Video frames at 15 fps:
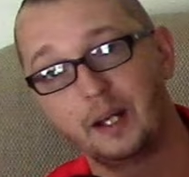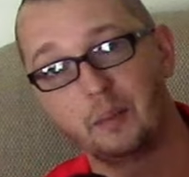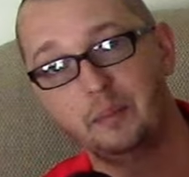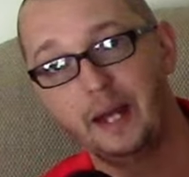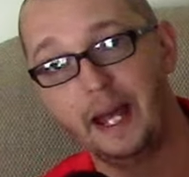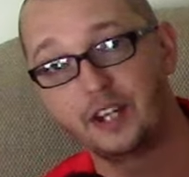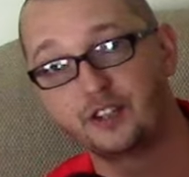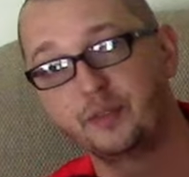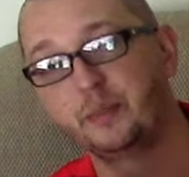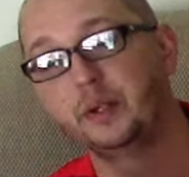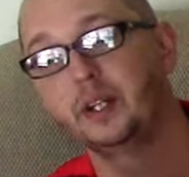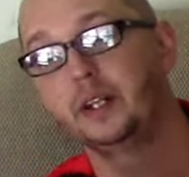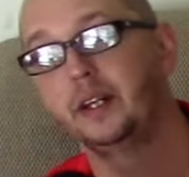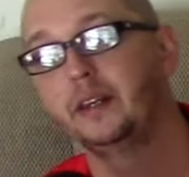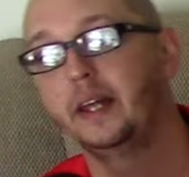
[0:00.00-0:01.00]
passion put
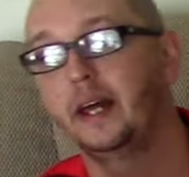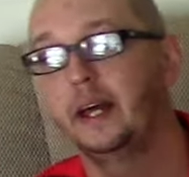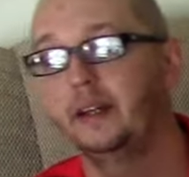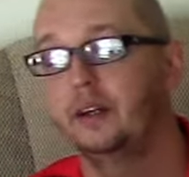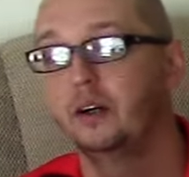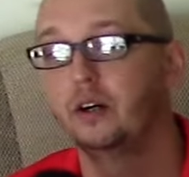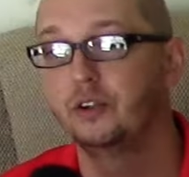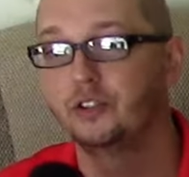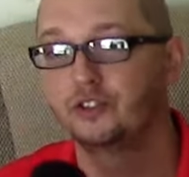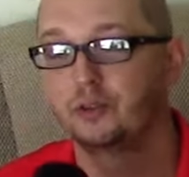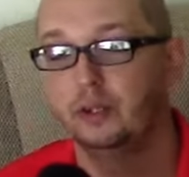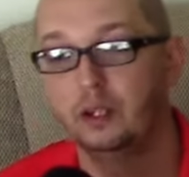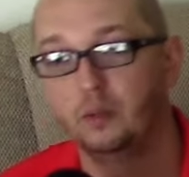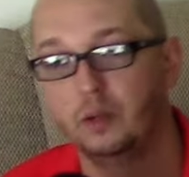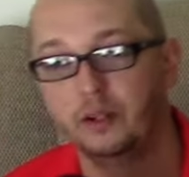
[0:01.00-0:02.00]
into that. All just
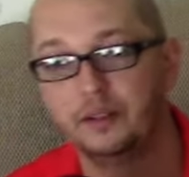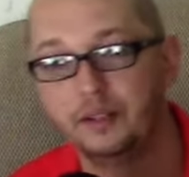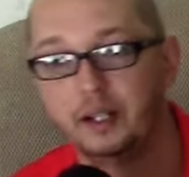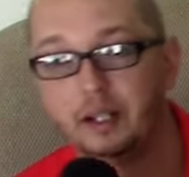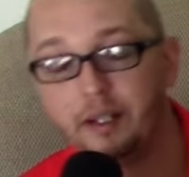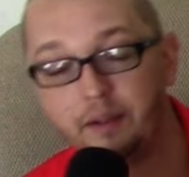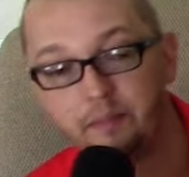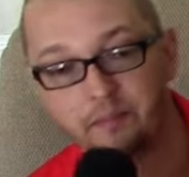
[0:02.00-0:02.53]
really well done.